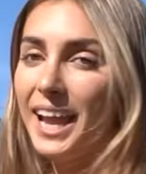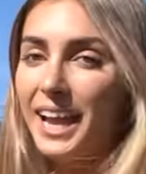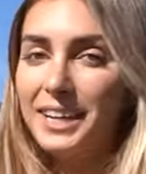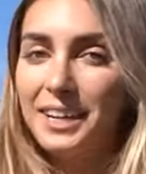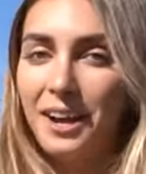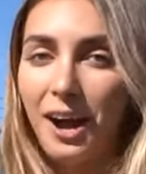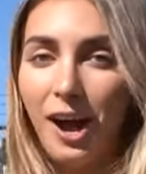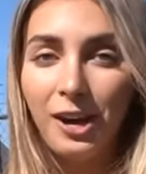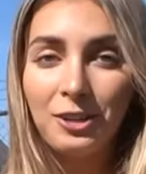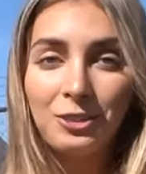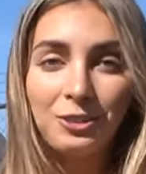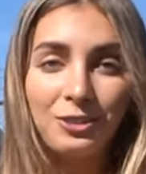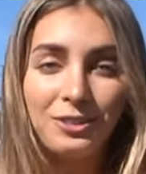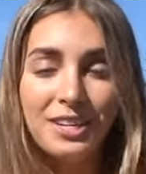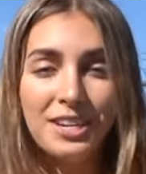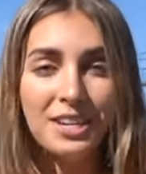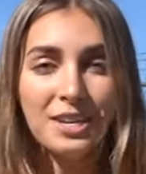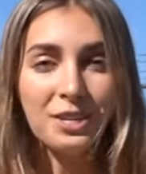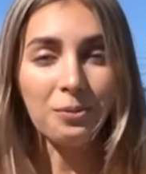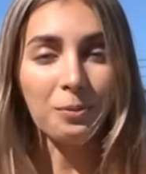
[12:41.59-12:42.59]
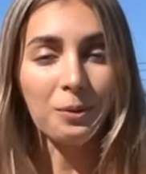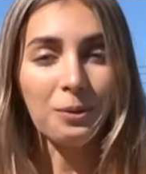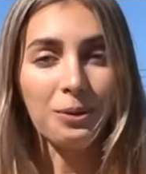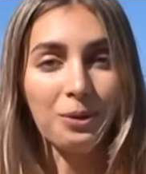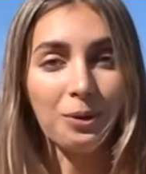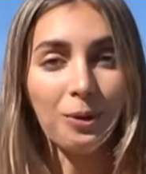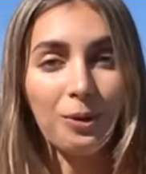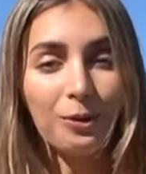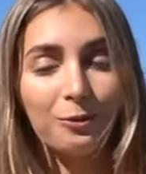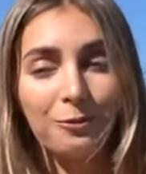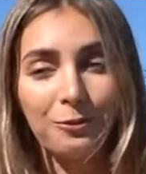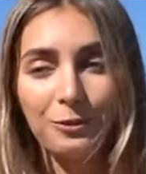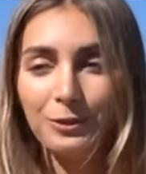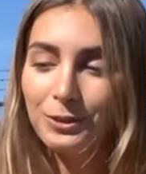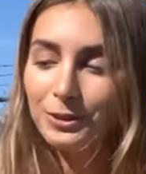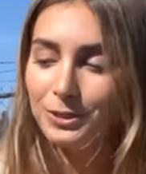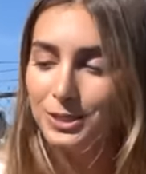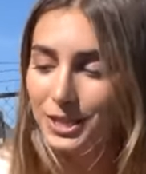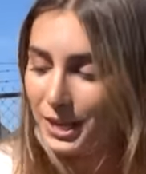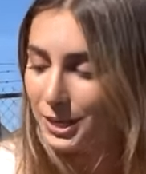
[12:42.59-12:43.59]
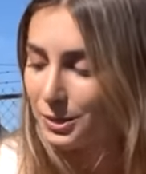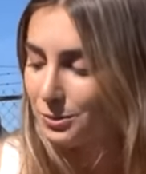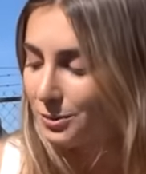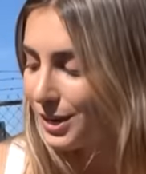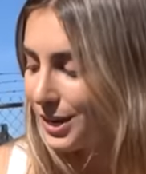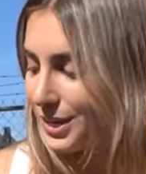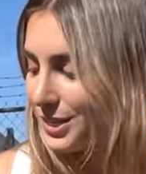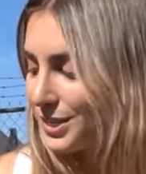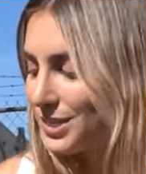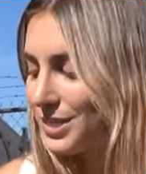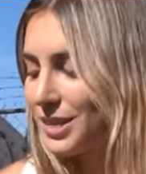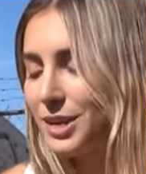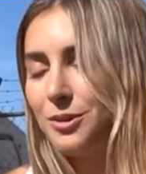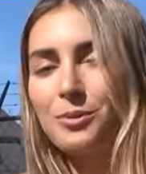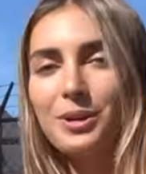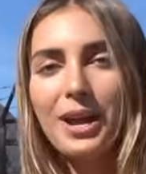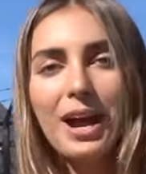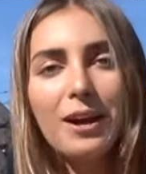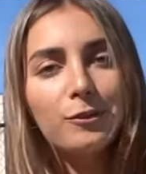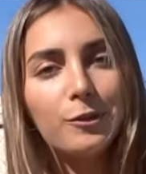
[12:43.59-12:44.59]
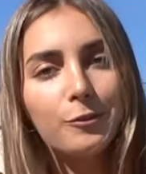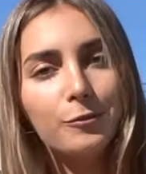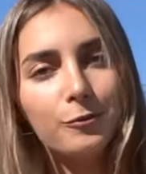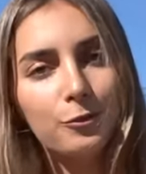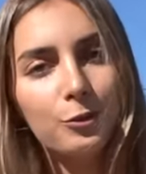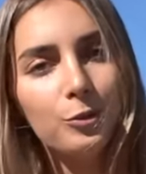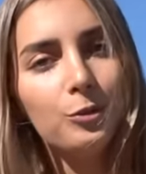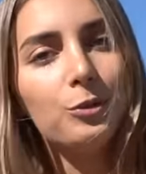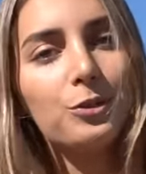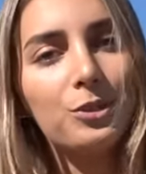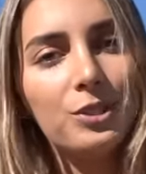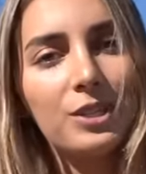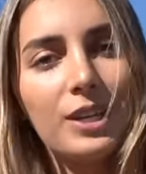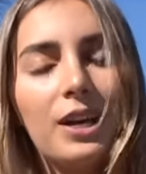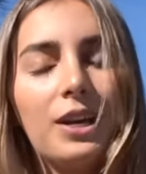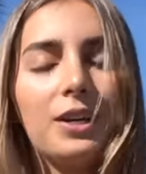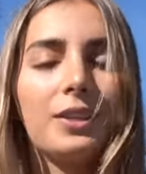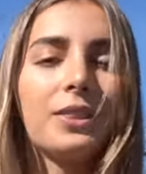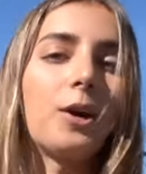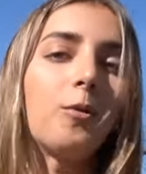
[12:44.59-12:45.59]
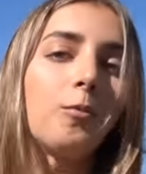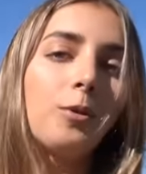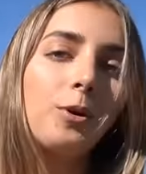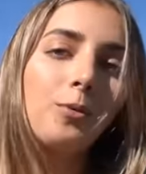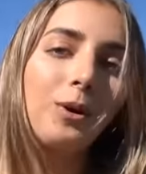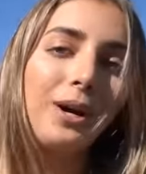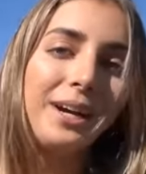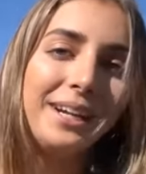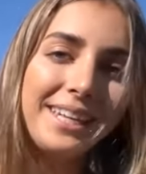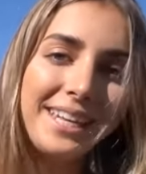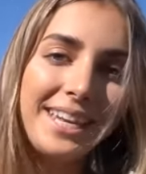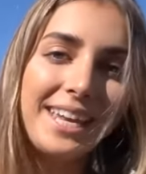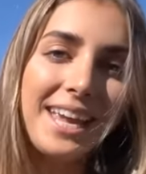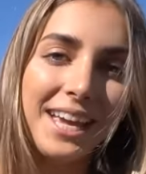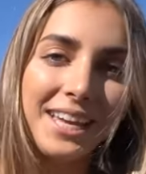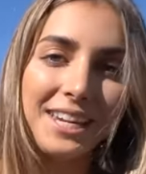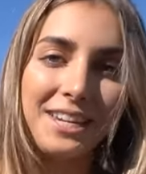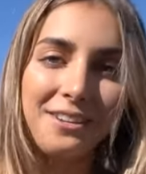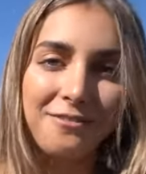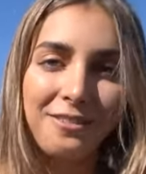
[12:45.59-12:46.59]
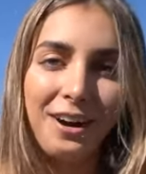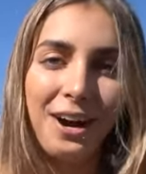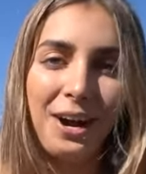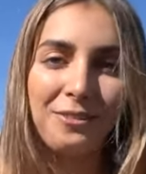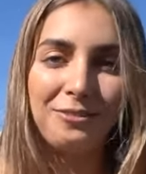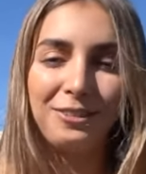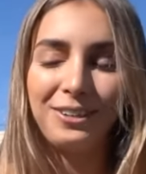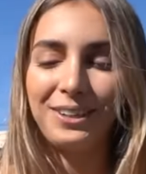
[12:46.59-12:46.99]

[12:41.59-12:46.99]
And underneath where the old fuel tank was, we have a fuel cell that we run E85